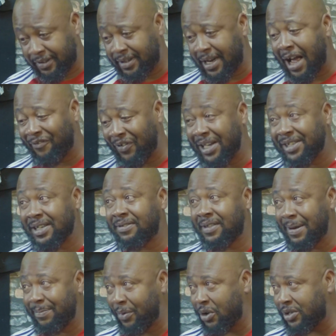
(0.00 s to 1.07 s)
it's a
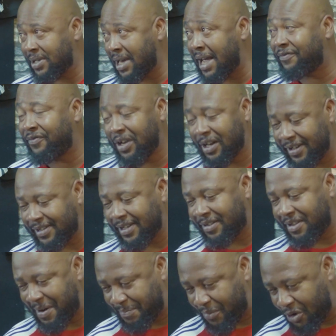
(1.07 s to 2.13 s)
3 point. I feel it's a
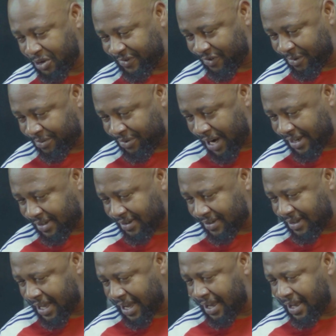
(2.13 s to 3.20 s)
3 point for
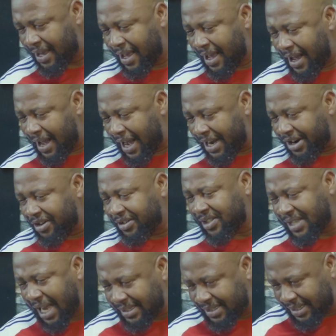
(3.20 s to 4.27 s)
Brighton there. And on
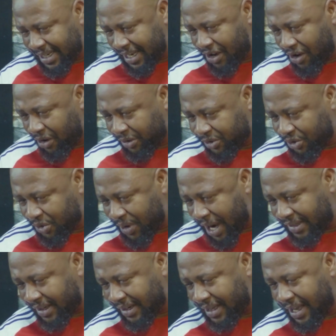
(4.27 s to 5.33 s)
Saturday also,
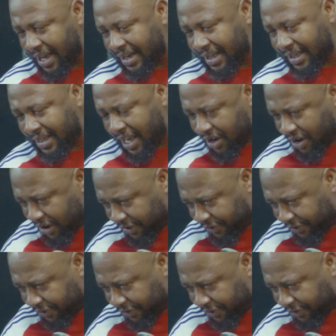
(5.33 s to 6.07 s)
I think the early kickoff